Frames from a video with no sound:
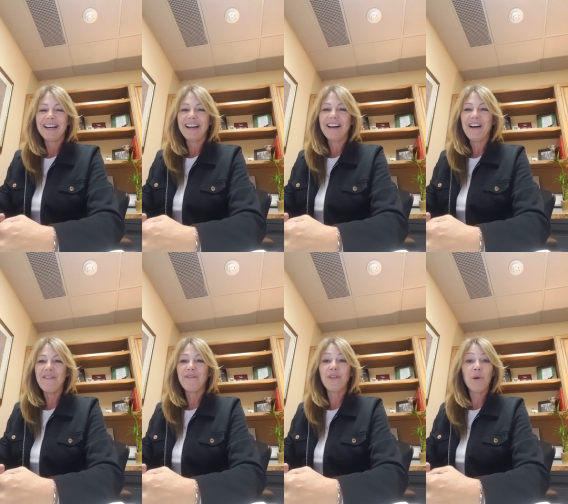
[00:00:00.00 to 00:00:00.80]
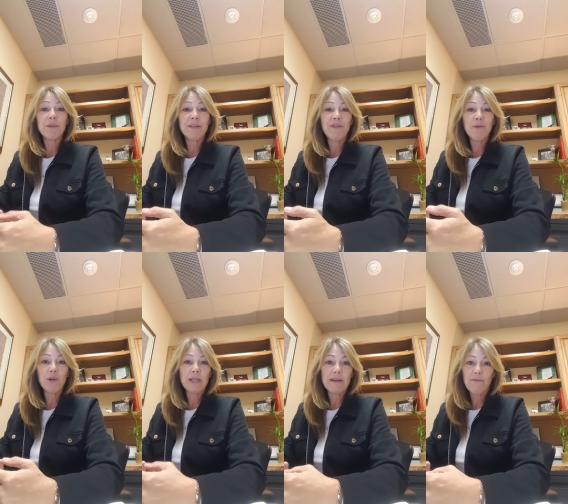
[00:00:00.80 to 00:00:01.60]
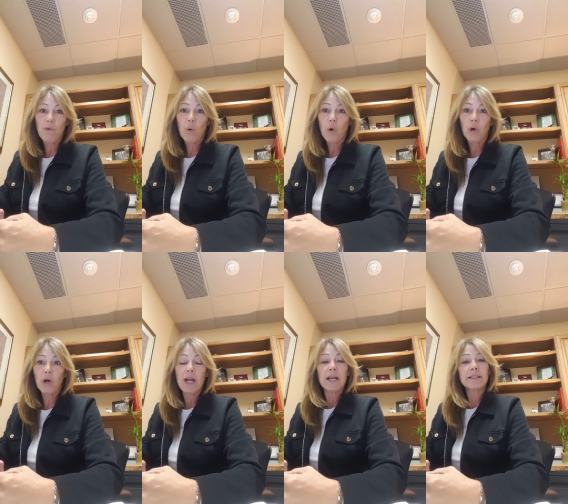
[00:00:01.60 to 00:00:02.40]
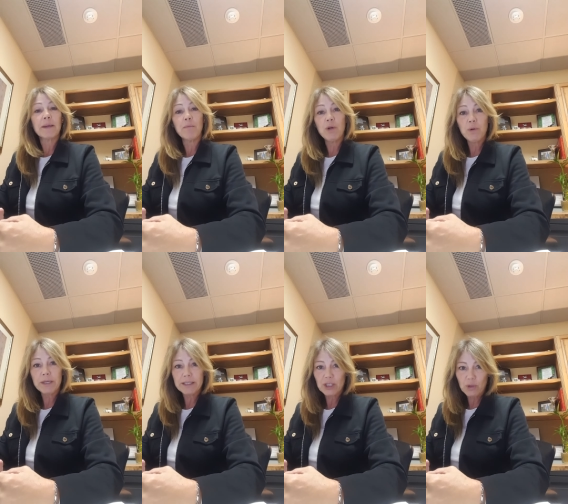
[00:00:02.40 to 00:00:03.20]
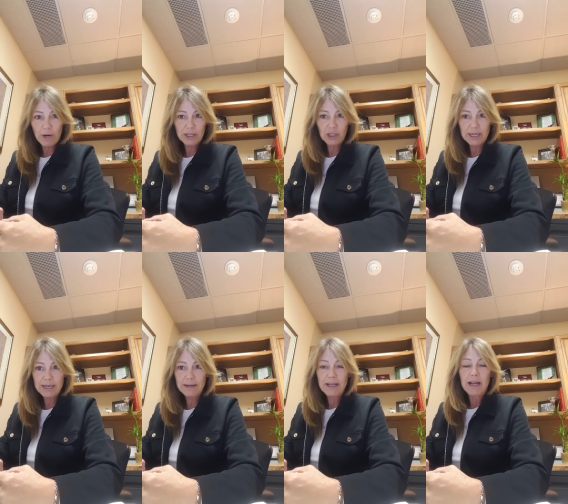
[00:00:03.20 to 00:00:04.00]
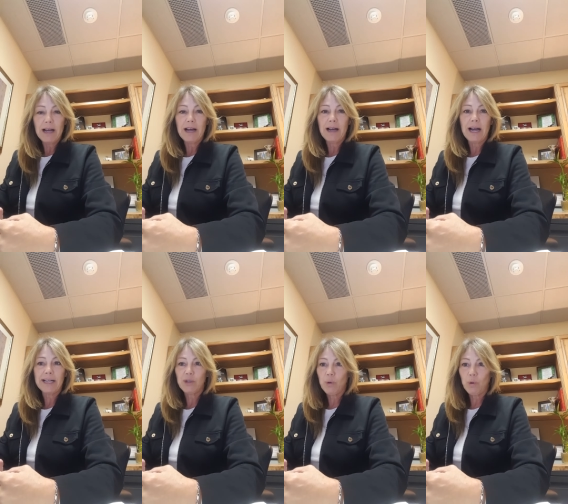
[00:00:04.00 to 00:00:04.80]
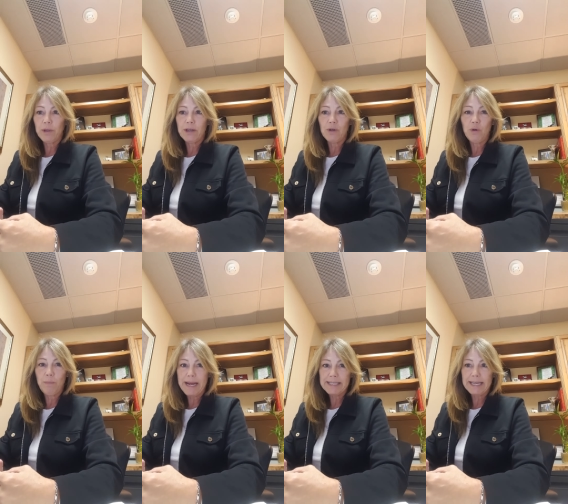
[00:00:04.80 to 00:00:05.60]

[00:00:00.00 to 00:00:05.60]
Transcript: Uh, for those of you looking for some new construction, uh, I toured the new base